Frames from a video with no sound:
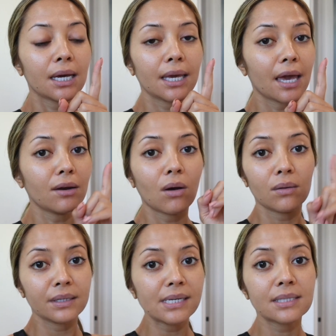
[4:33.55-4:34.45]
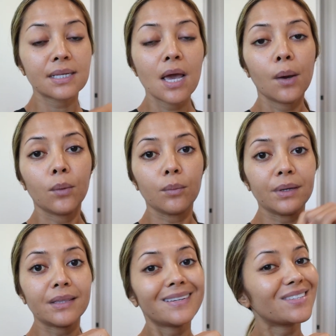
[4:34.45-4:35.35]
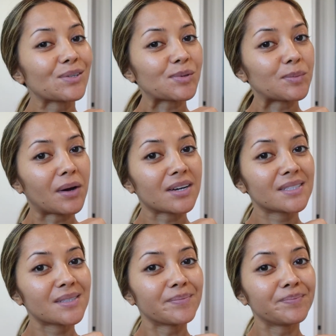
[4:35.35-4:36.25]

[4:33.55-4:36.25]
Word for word: Again, all links will be in the description box.